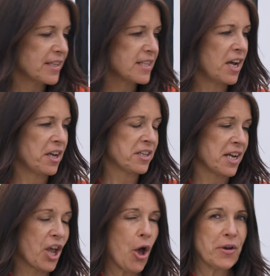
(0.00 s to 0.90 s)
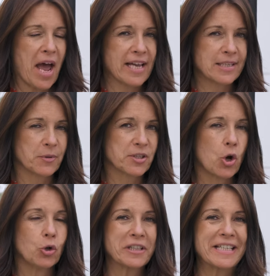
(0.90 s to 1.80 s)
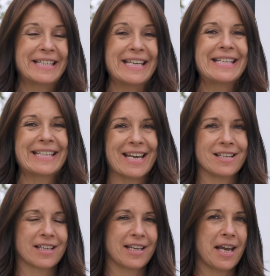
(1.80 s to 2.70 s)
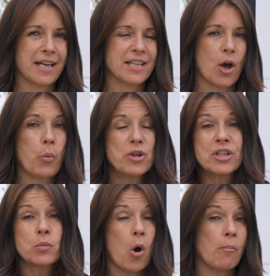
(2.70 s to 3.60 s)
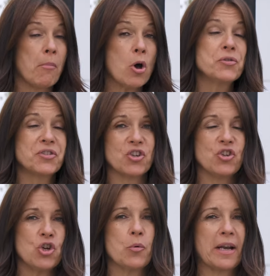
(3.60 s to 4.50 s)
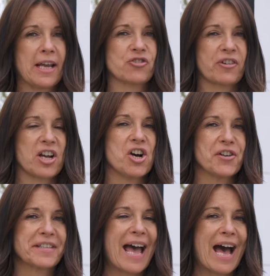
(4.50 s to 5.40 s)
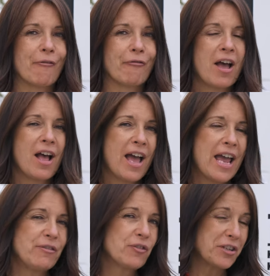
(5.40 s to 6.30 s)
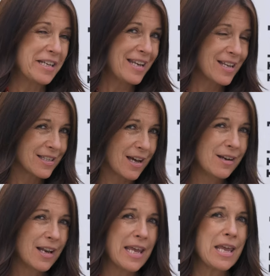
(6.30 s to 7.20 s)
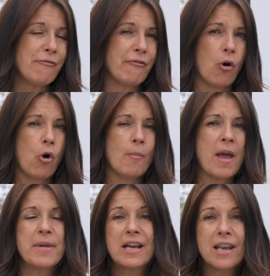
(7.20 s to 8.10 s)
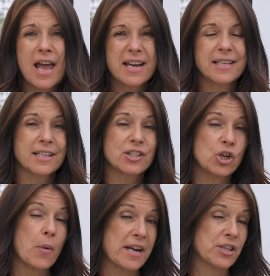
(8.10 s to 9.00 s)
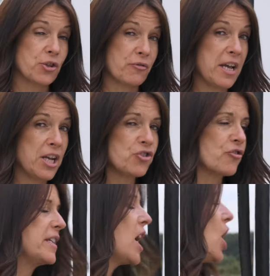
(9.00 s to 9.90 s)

this Hyundai Kona has what's called a CCS connector, which is what most new electric cars have. If you've got a Nissan Leaf or maybe a Lexus UX300,